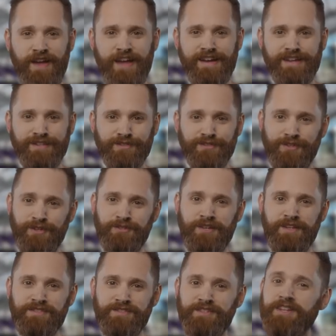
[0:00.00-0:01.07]
fans, such
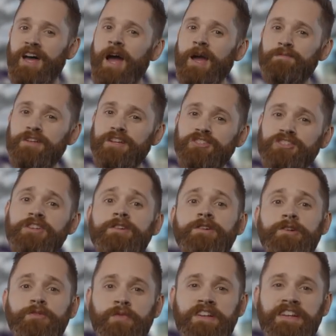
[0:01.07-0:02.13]
as the time they
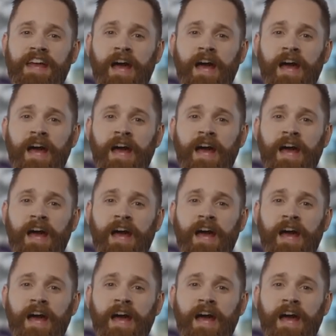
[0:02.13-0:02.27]
cheered when